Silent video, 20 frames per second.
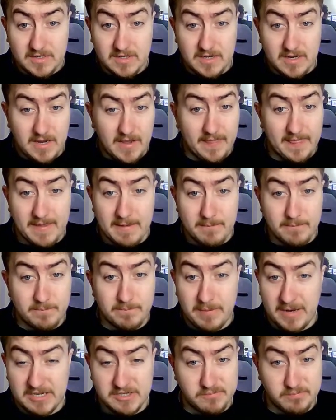And then
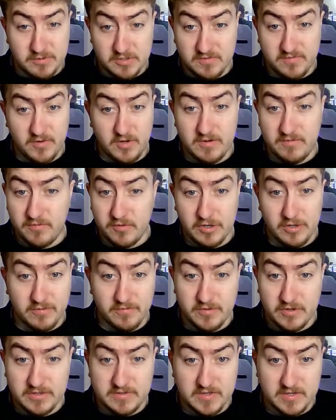bench boost 33 or
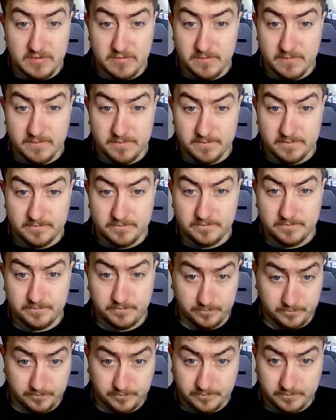32.
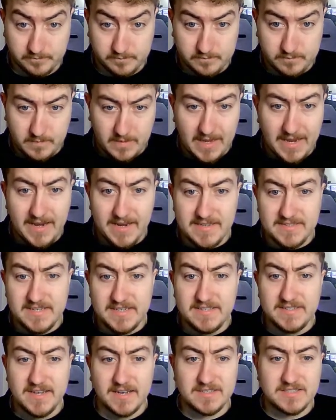Is
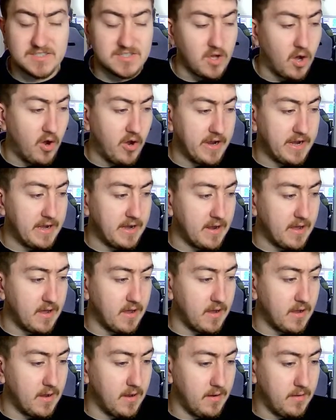Isak starting?
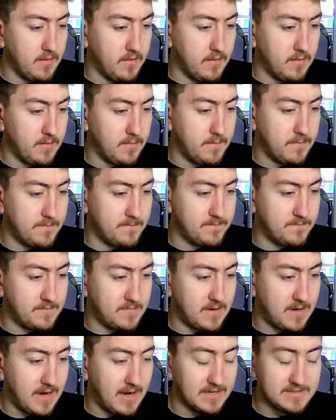The
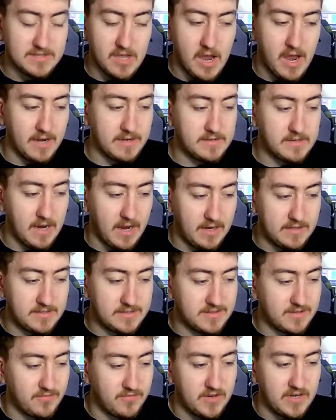
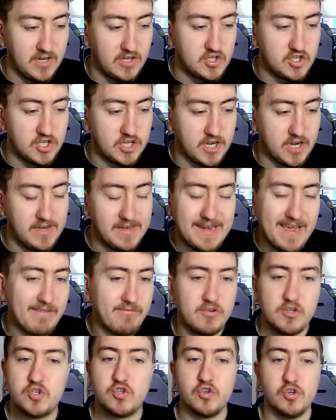thing is, you can
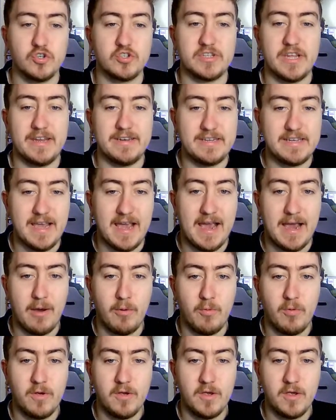never trust Eddie
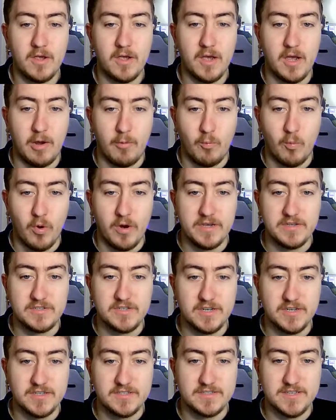Howe and what he's
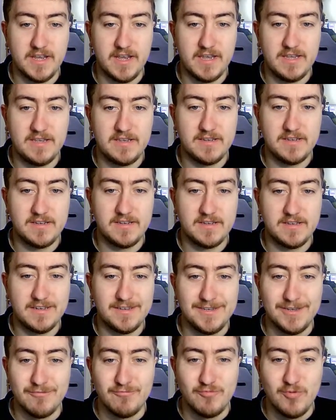going to say.
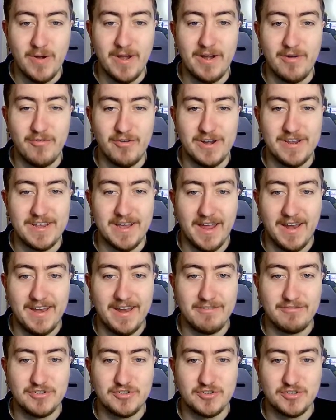You really, really can
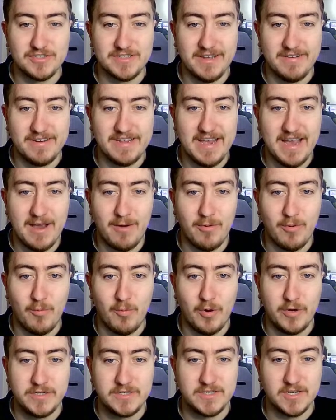never trust Eddie Howe and
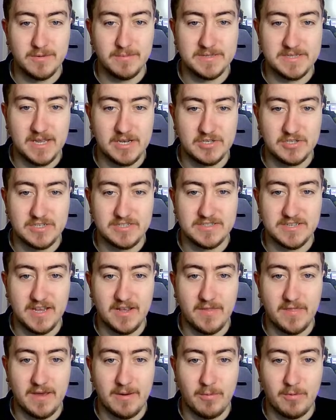what he's going to potentially say
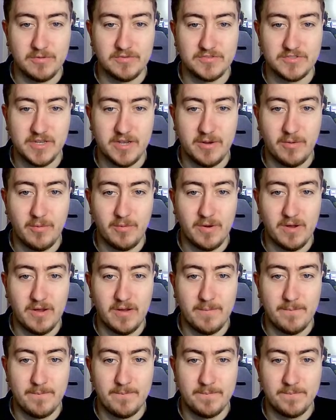on that one.
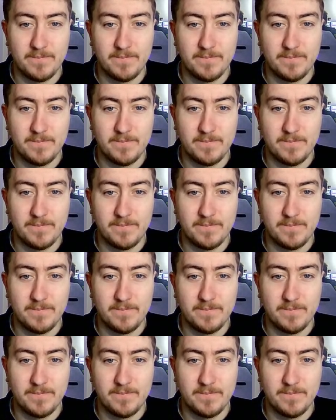So,